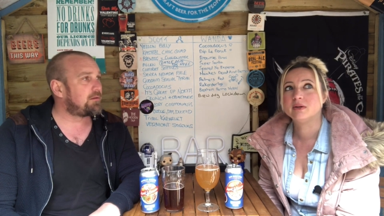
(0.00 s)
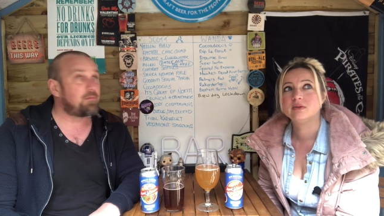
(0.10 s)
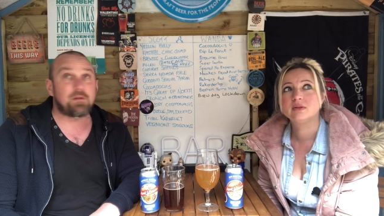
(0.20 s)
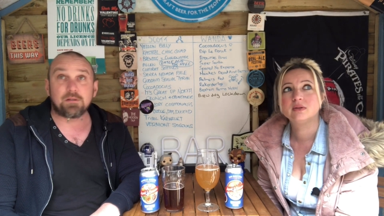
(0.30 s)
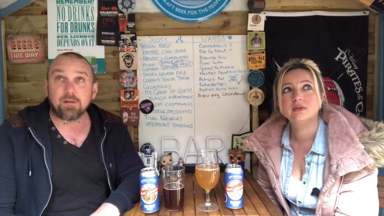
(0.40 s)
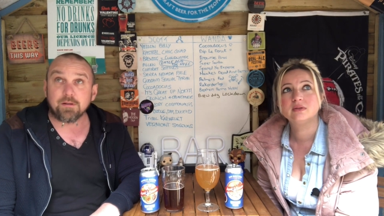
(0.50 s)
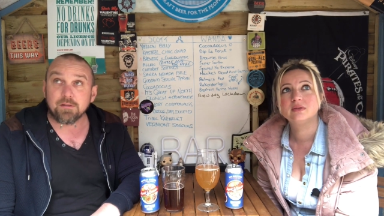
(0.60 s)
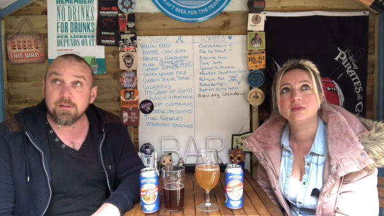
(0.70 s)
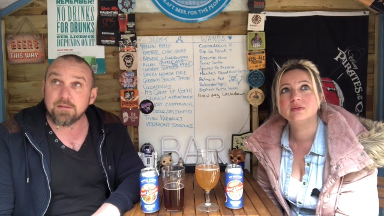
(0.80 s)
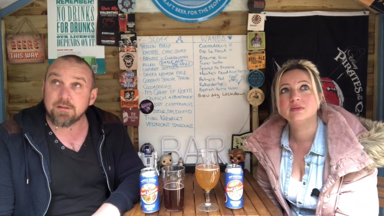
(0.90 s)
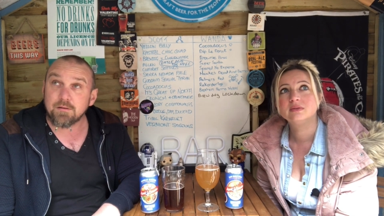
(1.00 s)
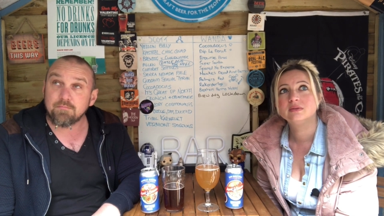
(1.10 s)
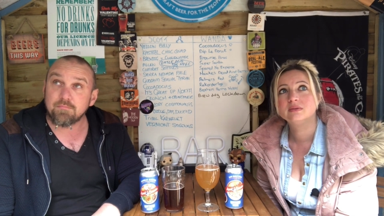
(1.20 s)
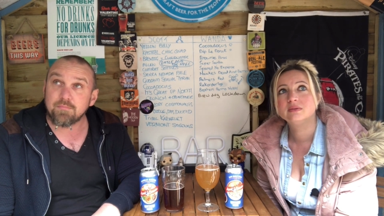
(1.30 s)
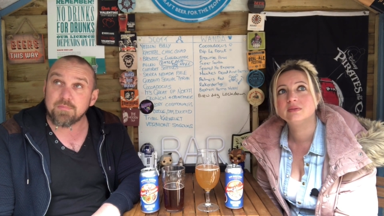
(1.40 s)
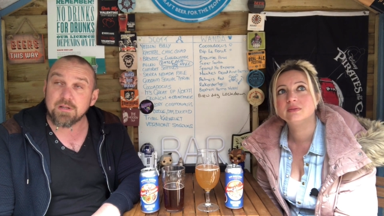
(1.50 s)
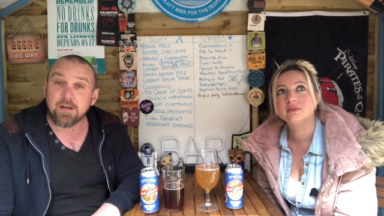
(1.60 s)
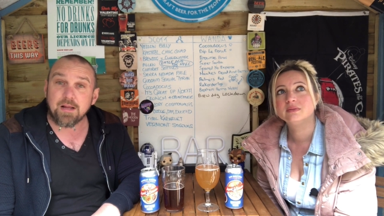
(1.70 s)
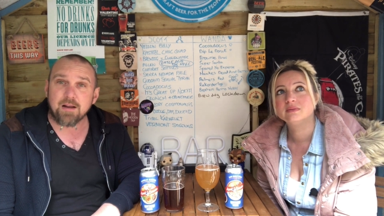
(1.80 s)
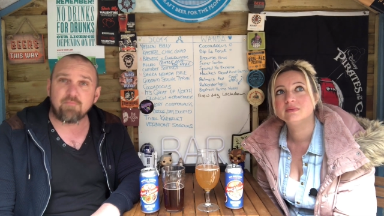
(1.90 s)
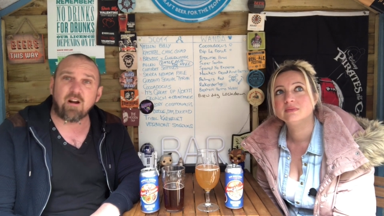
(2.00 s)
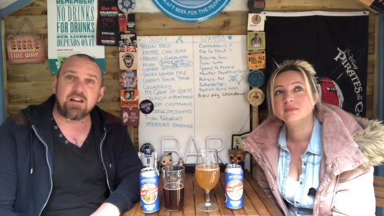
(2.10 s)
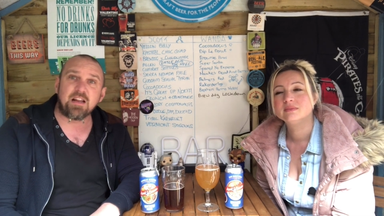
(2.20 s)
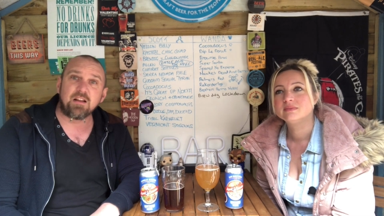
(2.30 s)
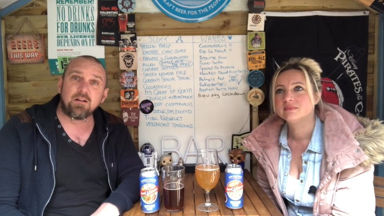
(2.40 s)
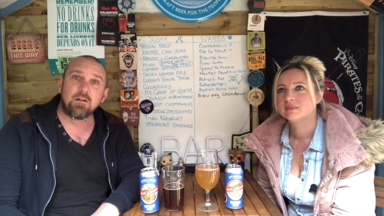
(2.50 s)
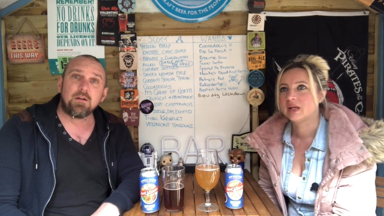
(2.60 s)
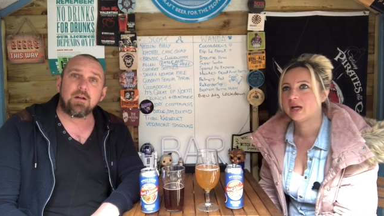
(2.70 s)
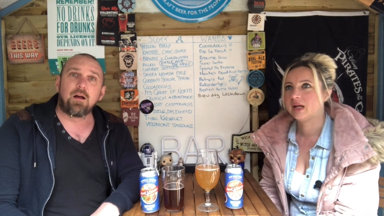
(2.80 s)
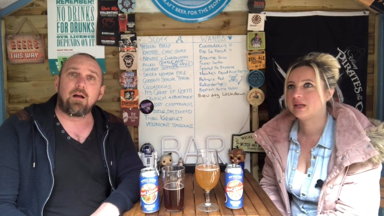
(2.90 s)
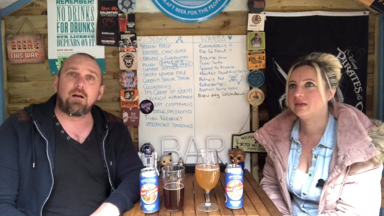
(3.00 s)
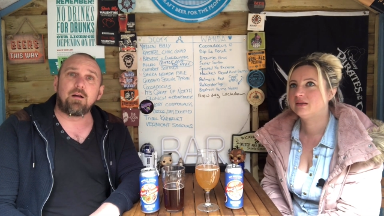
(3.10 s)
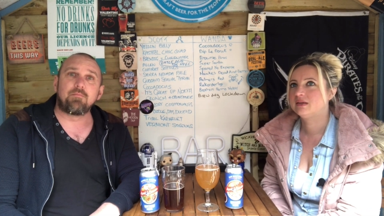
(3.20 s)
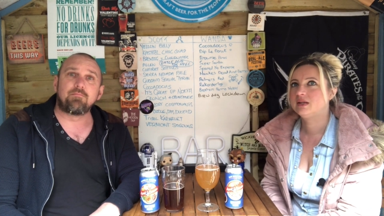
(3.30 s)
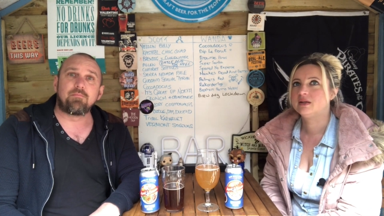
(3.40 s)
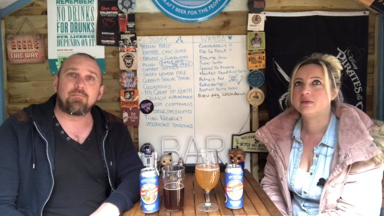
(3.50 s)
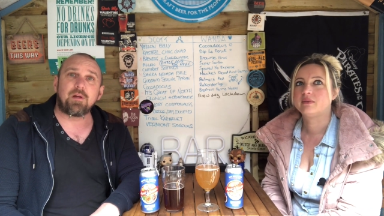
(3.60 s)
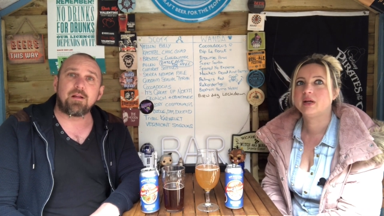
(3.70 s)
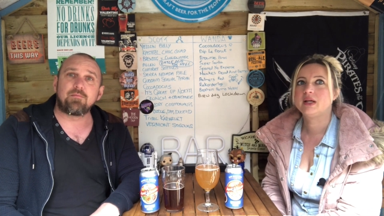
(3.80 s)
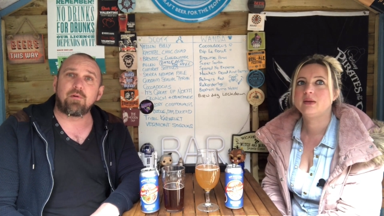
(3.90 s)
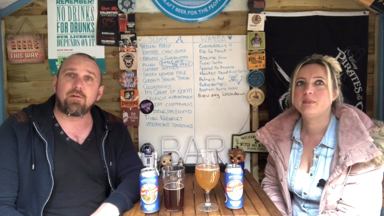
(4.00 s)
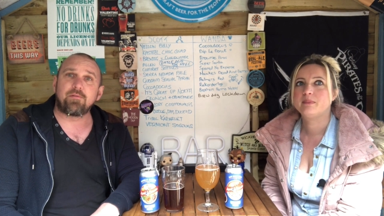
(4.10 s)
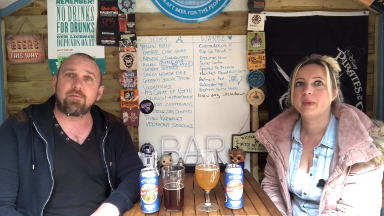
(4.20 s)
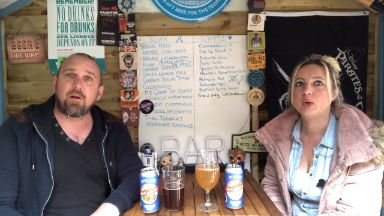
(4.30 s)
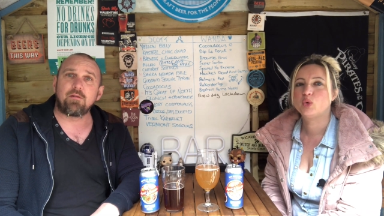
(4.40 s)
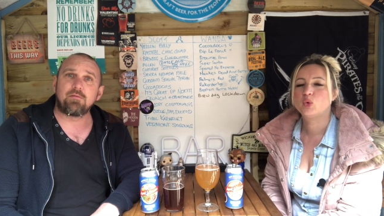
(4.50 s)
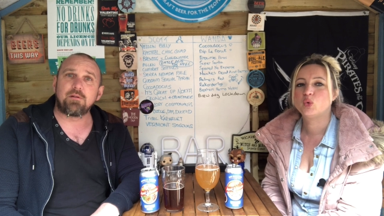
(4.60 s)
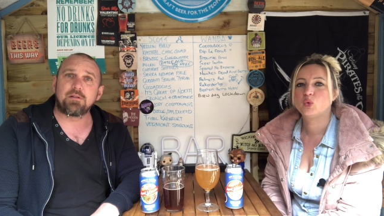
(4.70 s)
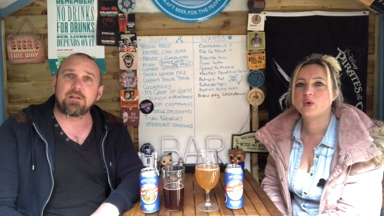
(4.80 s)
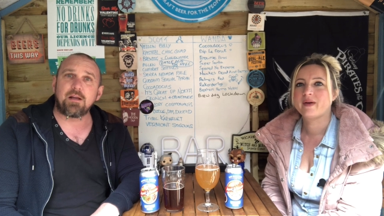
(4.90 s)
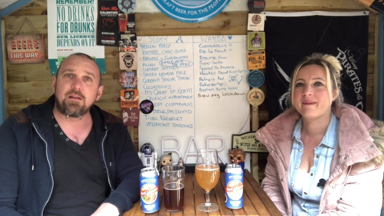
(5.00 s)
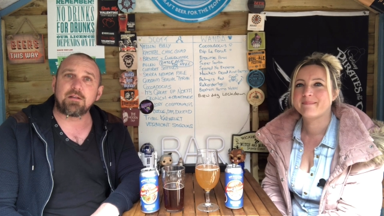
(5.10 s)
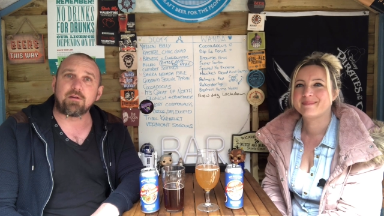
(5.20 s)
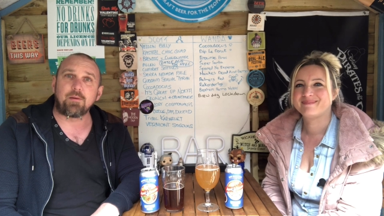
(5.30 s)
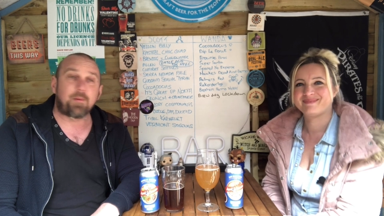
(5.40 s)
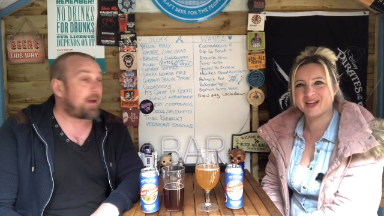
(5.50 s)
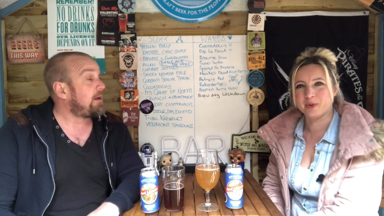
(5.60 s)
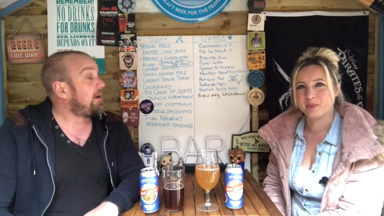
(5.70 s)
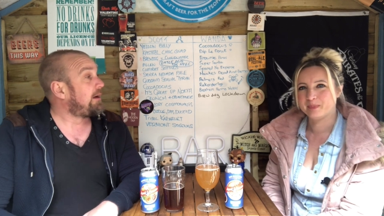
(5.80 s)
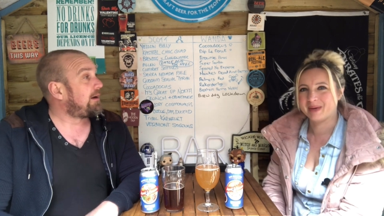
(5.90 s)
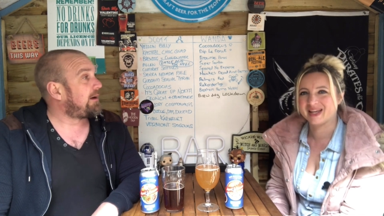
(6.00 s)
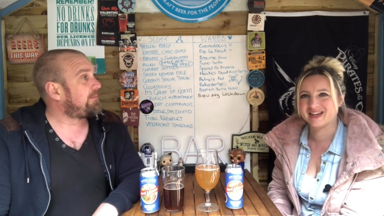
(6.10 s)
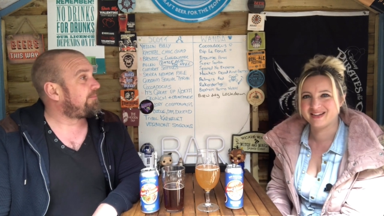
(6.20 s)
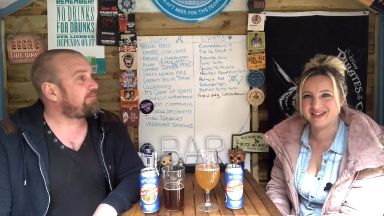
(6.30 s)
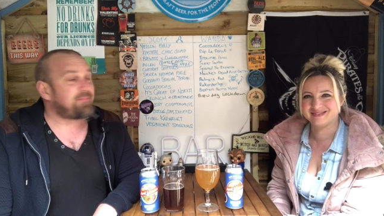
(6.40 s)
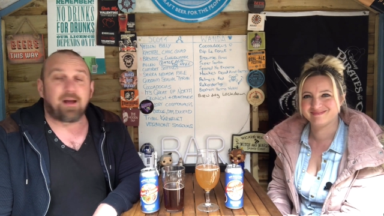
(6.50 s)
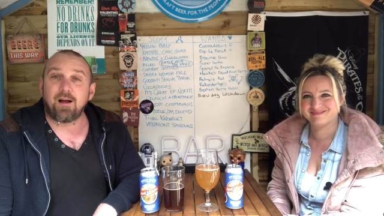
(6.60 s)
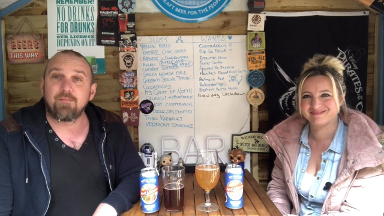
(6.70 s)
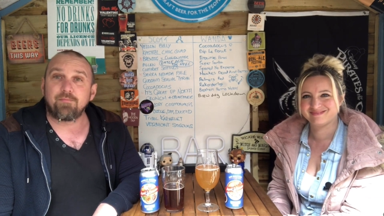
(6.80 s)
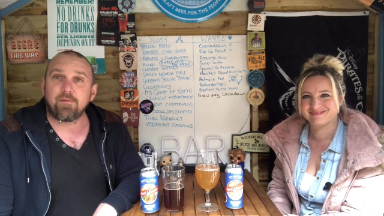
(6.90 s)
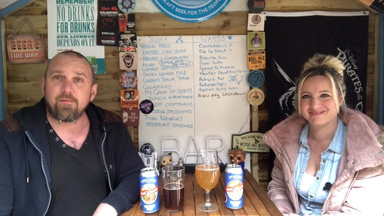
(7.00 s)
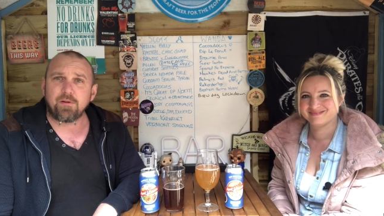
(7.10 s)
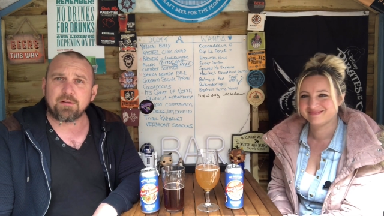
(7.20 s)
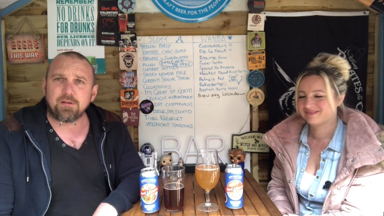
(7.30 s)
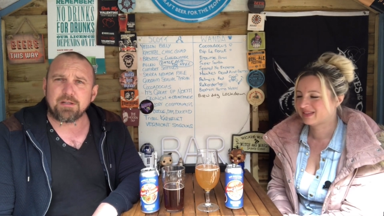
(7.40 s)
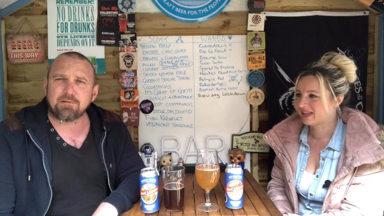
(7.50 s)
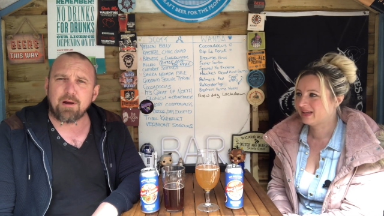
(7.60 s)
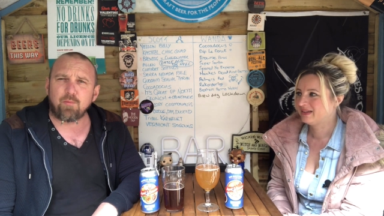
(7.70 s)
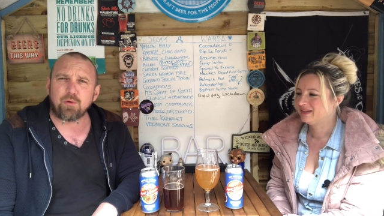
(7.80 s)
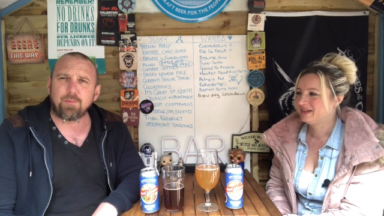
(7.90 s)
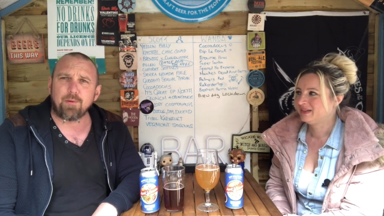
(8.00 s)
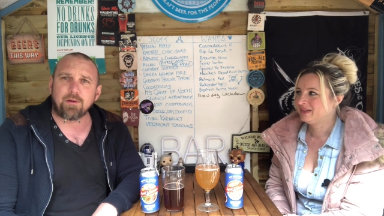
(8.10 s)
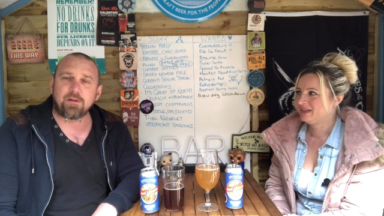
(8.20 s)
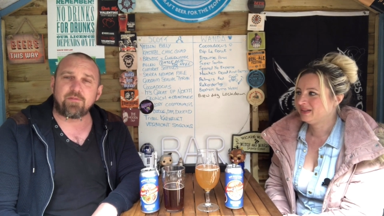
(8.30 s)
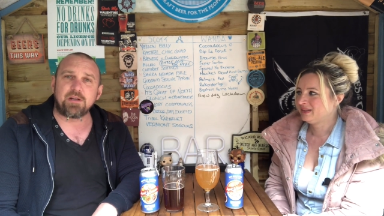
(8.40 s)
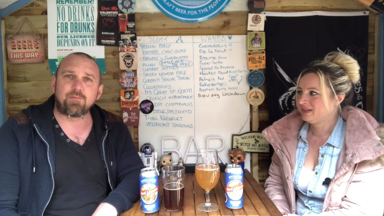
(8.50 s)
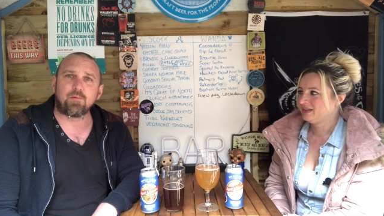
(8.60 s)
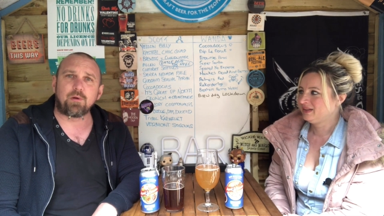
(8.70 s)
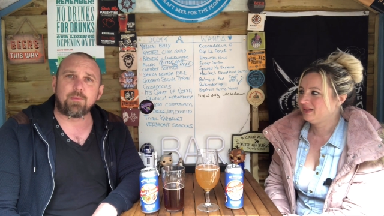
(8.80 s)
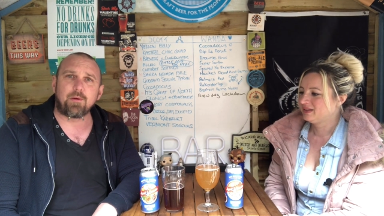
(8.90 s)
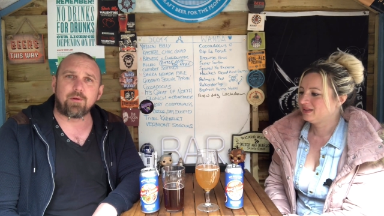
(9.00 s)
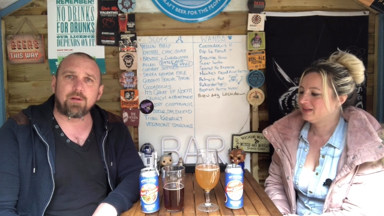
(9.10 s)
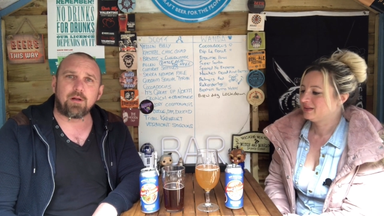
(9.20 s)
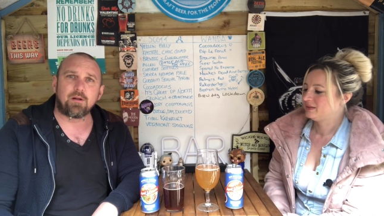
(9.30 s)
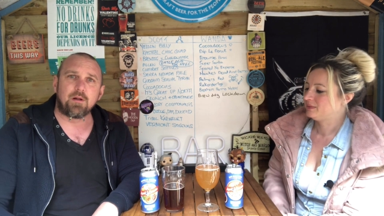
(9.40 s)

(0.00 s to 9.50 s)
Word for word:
Speaker 1: Might do actually. It's um sunny and raining. I can um, see. And my phone is getting extremely wet. Oh,
Speaker 2: better um, go then.
Speaker 1: Um, find us on Instagram, Wanda Beer Wonder, Facebook, Wanda Beer Wonder,